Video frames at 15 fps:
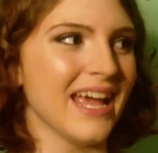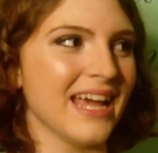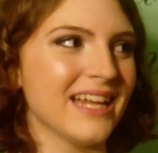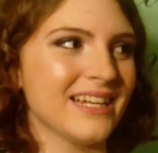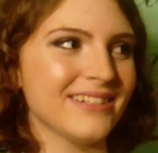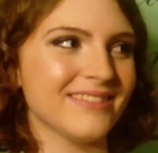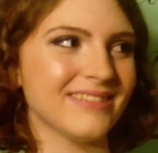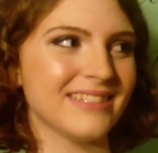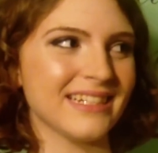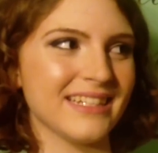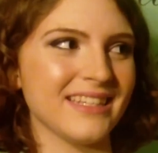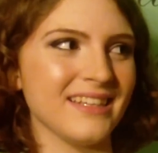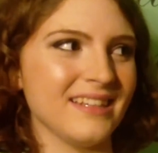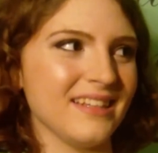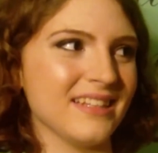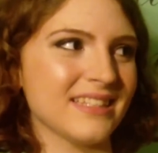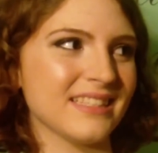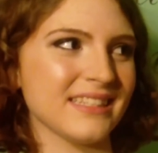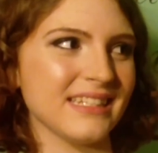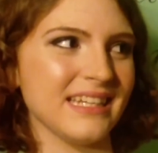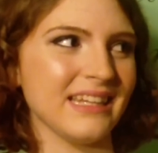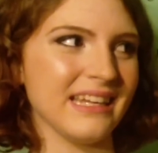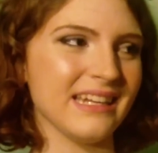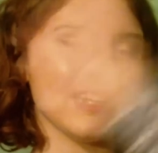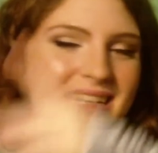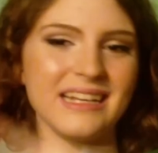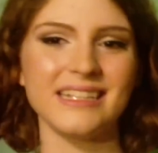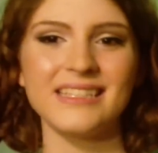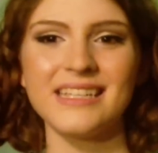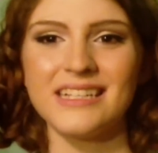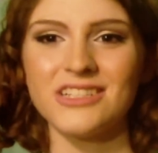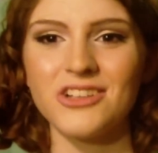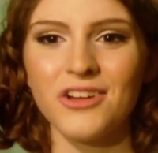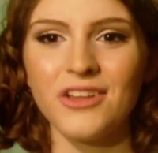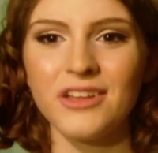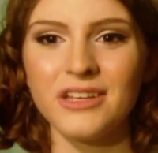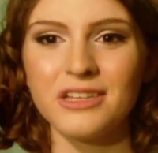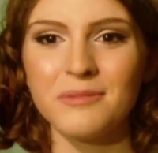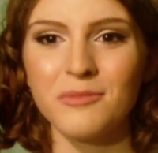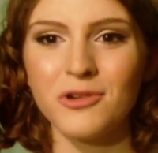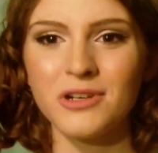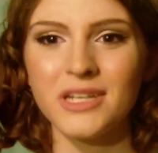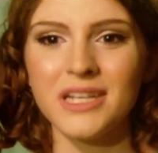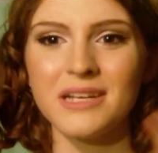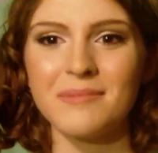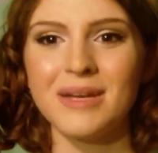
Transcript: it is ridiculously late at night / early in the morning,